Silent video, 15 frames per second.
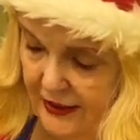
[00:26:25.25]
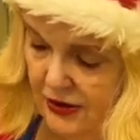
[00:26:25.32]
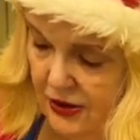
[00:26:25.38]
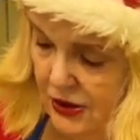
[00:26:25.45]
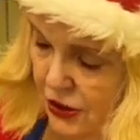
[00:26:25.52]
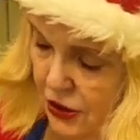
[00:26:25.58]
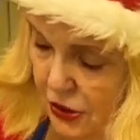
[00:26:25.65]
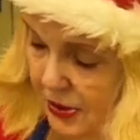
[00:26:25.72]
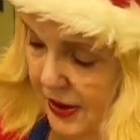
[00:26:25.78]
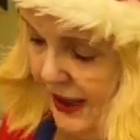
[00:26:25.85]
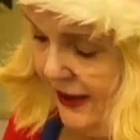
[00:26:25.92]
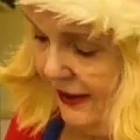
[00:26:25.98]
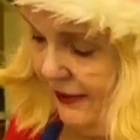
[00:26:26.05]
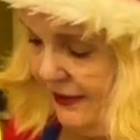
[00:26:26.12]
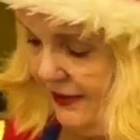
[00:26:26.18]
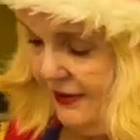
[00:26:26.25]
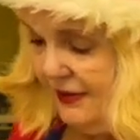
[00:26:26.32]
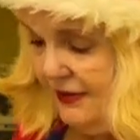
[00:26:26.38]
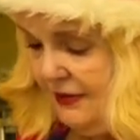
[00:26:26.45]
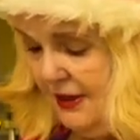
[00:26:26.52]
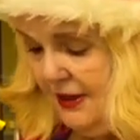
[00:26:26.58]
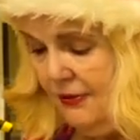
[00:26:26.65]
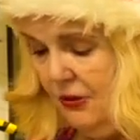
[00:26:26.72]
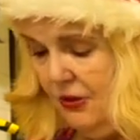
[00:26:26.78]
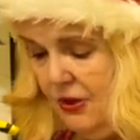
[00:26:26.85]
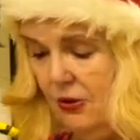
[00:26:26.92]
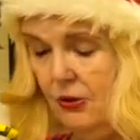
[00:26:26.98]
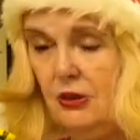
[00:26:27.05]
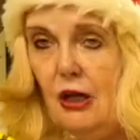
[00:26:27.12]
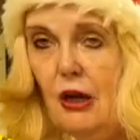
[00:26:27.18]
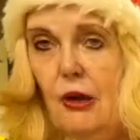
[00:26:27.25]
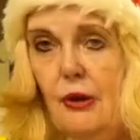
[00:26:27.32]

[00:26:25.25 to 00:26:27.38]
just do it. I mean, what you got to